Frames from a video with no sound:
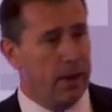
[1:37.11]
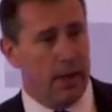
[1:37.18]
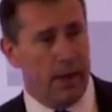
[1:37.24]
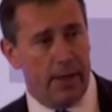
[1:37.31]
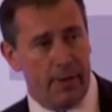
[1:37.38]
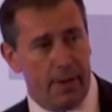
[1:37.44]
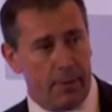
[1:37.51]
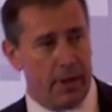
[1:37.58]

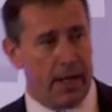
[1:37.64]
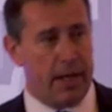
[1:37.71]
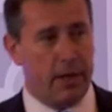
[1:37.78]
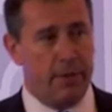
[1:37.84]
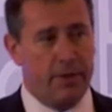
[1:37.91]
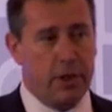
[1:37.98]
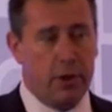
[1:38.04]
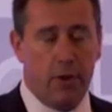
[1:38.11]
And then I'm going to hand
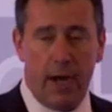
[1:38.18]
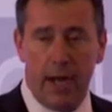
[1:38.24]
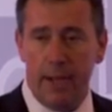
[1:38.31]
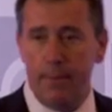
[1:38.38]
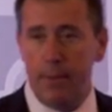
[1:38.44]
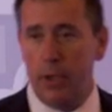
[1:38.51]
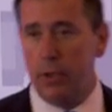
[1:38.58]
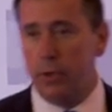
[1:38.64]
over to
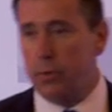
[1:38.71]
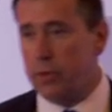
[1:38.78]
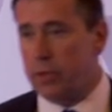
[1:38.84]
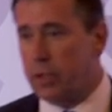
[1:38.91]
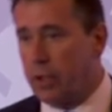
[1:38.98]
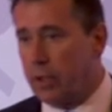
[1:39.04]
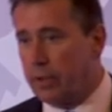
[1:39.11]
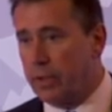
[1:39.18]
Graham, who's
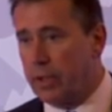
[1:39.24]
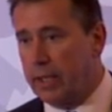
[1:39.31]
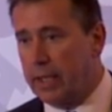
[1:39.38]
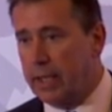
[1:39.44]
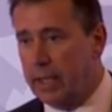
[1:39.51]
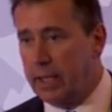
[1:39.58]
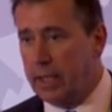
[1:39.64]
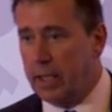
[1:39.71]
got
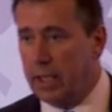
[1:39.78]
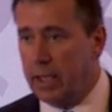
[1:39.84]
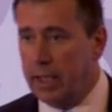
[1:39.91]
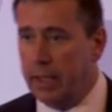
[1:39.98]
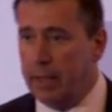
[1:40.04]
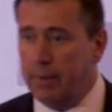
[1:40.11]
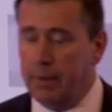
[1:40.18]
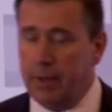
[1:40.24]
the
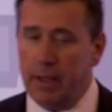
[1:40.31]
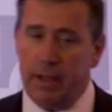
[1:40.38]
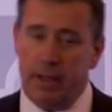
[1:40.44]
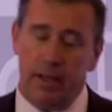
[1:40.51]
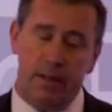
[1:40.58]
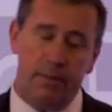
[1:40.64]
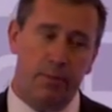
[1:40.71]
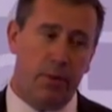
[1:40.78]

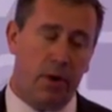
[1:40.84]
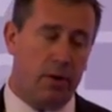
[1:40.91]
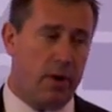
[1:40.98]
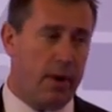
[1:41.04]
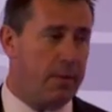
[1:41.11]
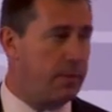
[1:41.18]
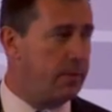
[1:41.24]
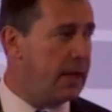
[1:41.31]

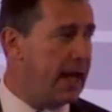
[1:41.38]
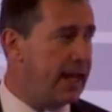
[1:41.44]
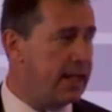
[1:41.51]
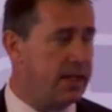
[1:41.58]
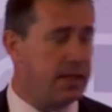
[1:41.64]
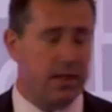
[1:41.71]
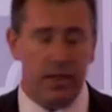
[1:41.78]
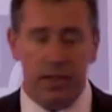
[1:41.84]
programme update
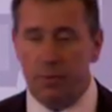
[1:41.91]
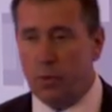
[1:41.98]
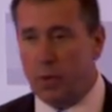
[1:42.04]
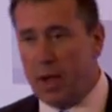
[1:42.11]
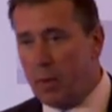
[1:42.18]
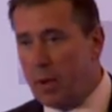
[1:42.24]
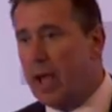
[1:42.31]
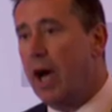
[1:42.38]
in terms of
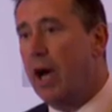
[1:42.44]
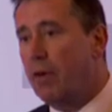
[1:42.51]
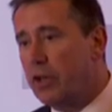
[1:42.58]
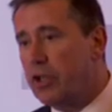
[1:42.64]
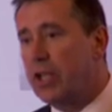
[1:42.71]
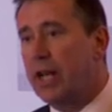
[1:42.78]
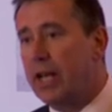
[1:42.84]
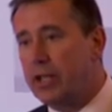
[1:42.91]
where we are on
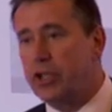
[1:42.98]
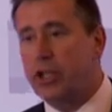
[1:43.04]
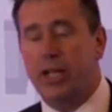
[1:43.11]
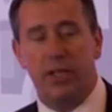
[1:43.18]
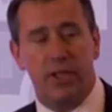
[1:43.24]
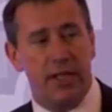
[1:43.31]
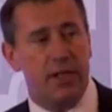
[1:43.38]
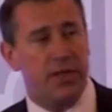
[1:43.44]
GLN's
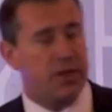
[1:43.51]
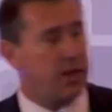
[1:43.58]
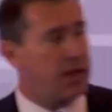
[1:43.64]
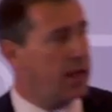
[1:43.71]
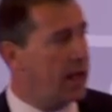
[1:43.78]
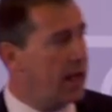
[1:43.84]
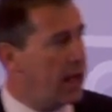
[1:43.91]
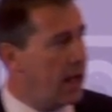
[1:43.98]
GTINs,
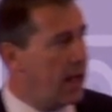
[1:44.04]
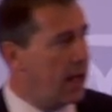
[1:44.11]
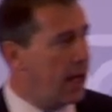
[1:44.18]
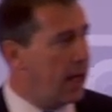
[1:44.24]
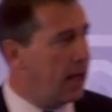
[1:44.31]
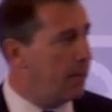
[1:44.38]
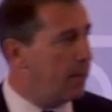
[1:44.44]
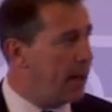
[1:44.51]

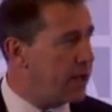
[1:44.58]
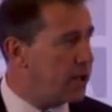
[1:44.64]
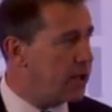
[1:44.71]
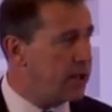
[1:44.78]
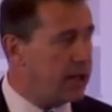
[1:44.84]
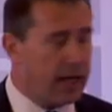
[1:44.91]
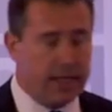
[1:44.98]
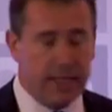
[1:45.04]

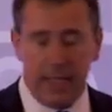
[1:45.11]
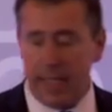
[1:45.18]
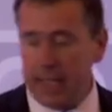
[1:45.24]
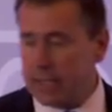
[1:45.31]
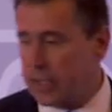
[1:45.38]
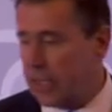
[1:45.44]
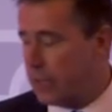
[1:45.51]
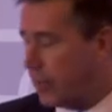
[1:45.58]
patient ID,
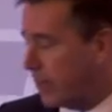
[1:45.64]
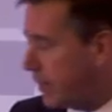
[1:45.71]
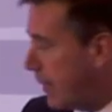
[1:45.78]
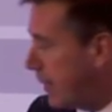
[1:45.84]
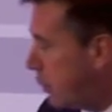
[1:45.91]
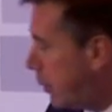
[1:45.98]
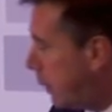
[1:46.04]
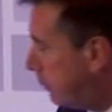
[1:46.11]
etc.,
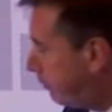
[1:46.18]
etc.